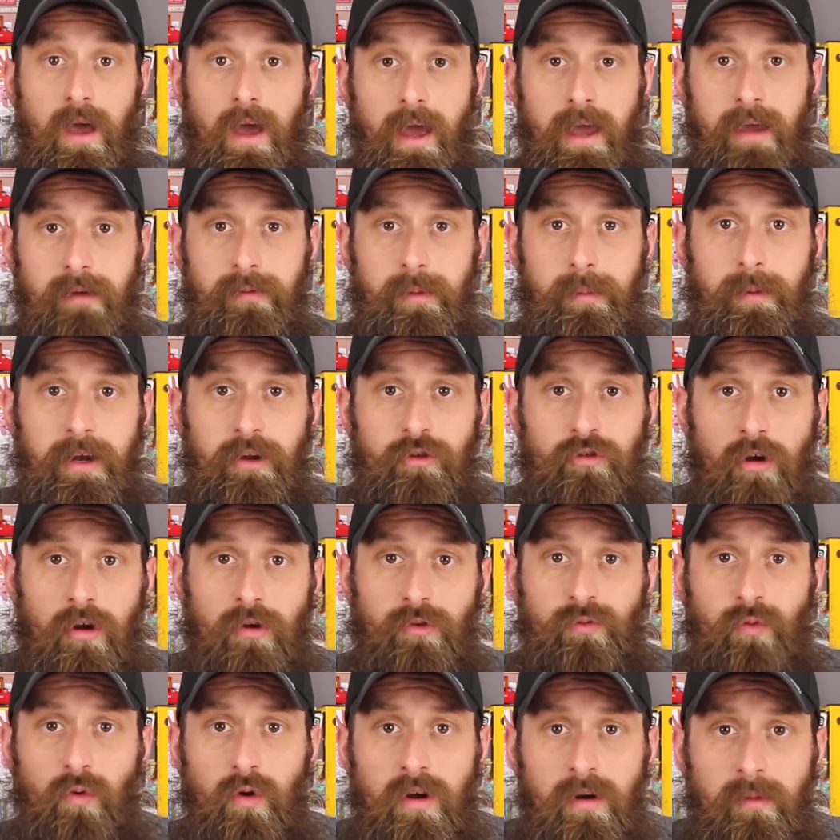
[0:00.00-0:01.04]
Hey everybody,
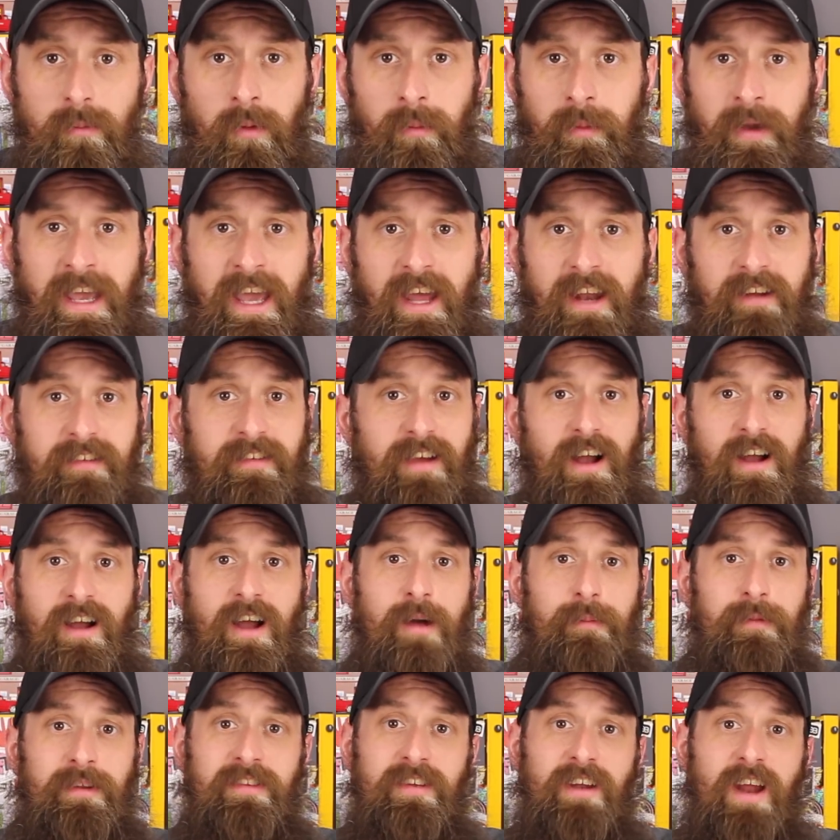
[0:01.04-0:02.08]
Charles for
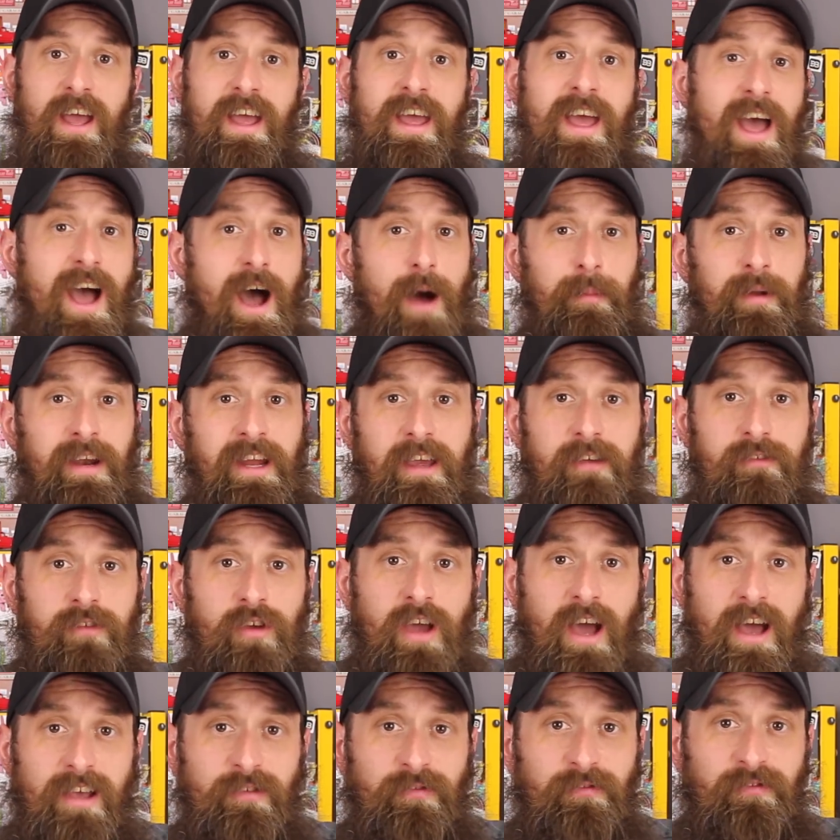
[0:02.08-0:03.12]
HumbleMechanic.com and today I'm going to give
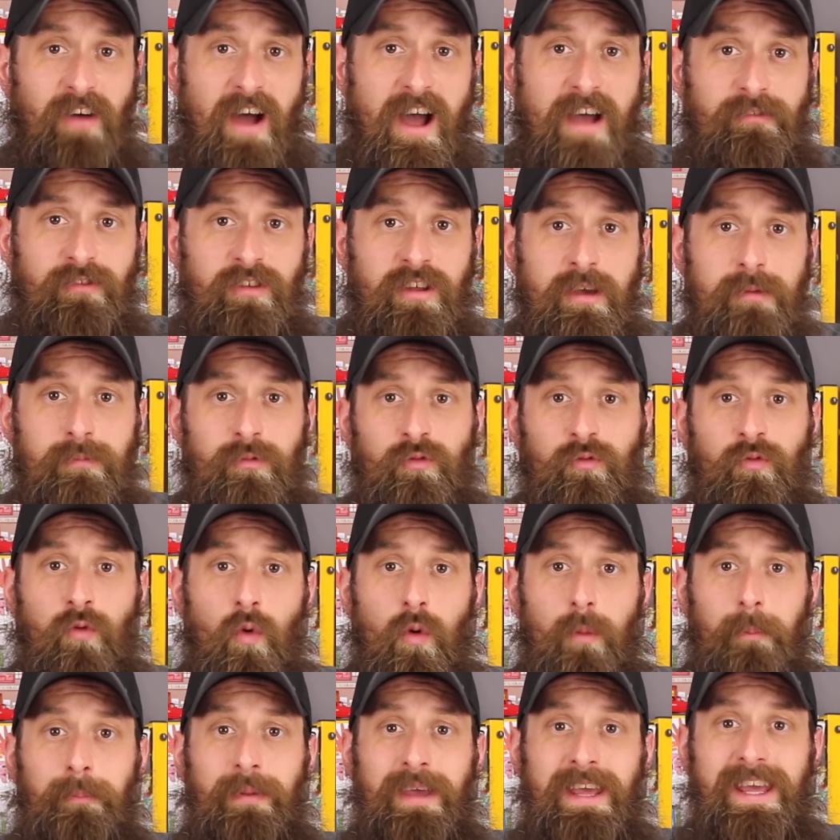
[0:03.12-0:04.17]
you guys 5 tips
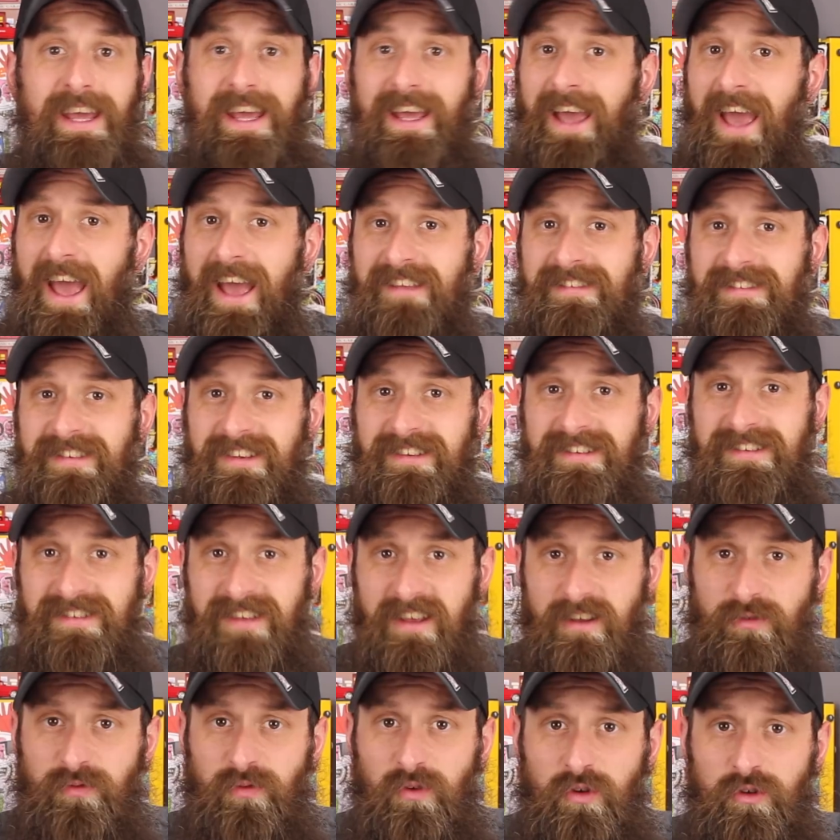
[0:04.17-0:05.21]
for being a
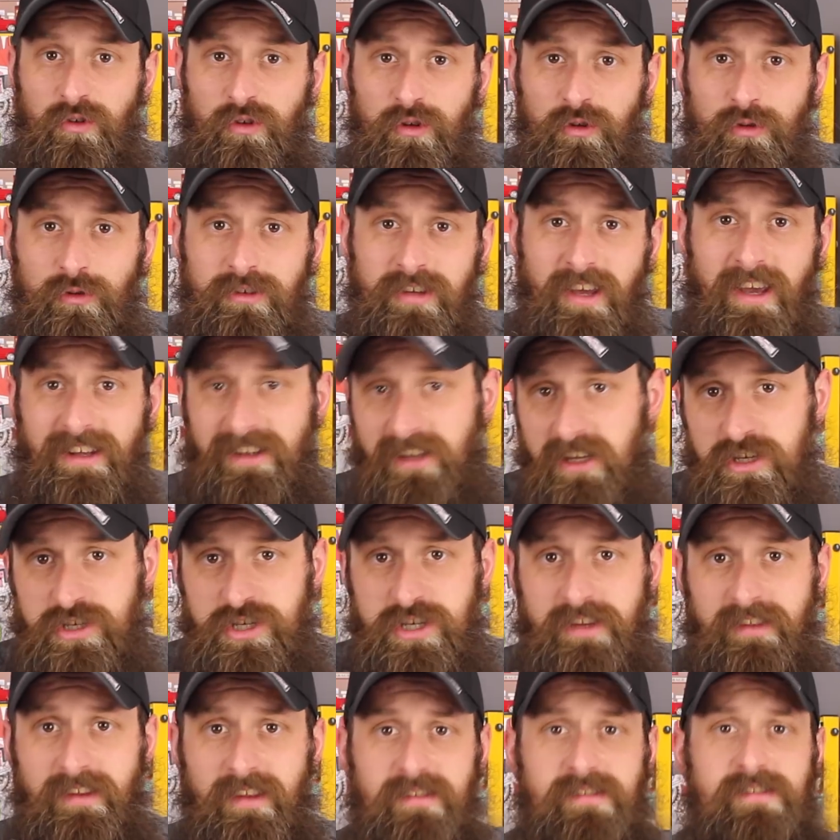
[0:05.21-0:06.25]
successful new
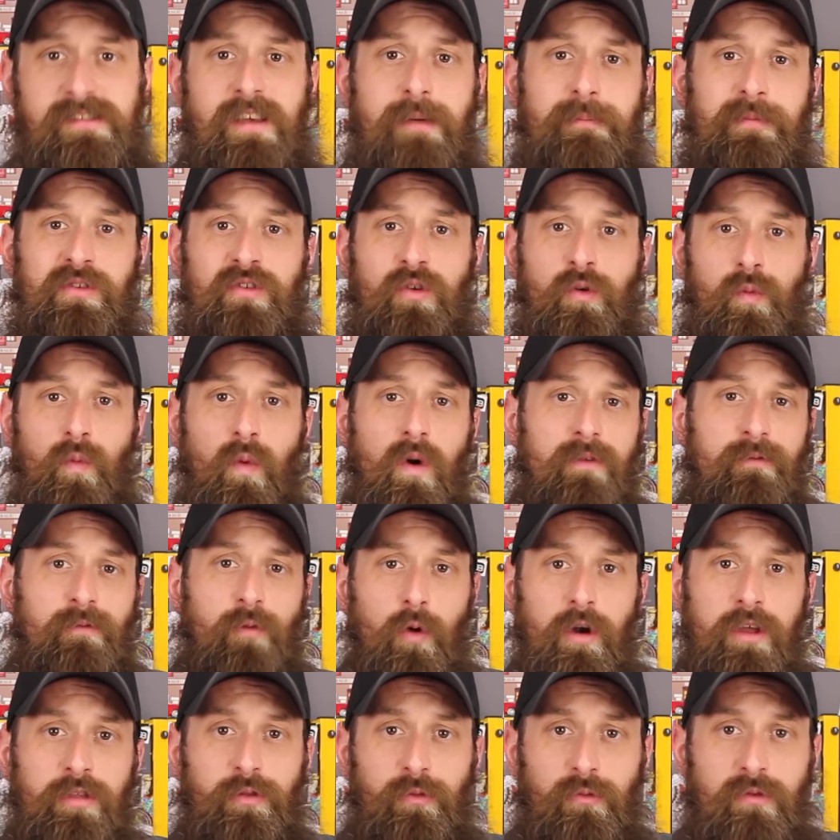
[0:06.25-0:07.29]
technician. This is episode
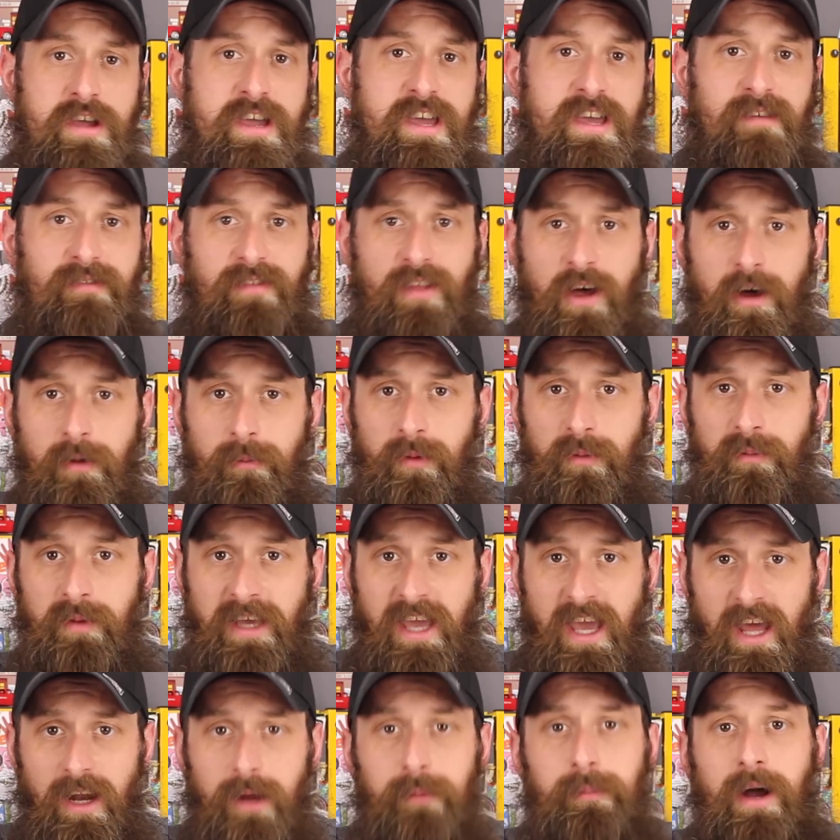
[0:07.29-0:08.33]
143 of the Humble
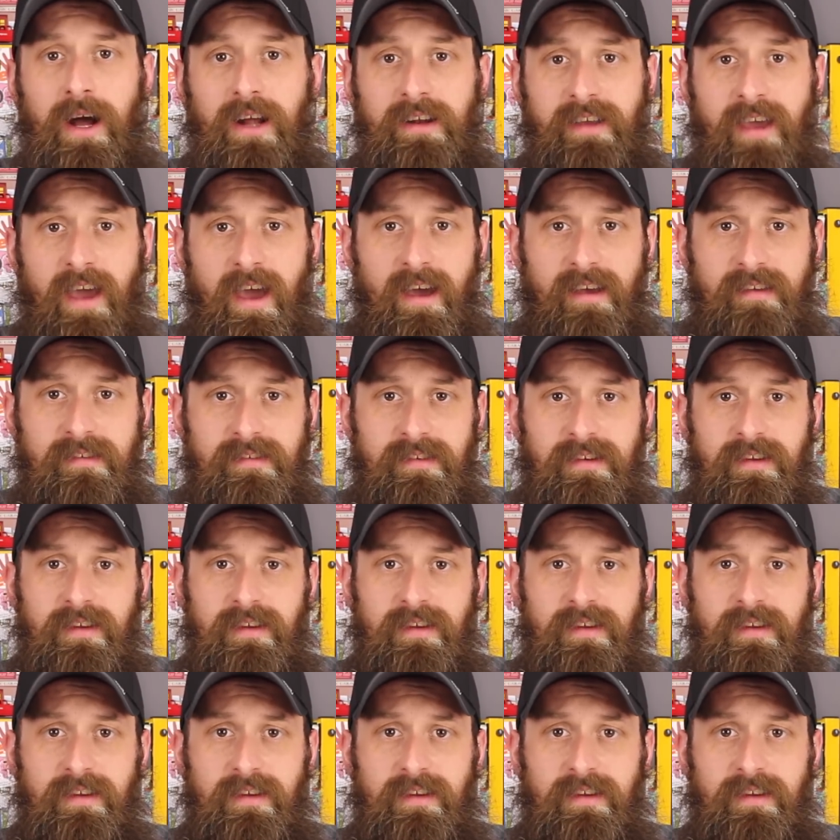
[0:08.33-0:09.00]
Mechanic Podcast.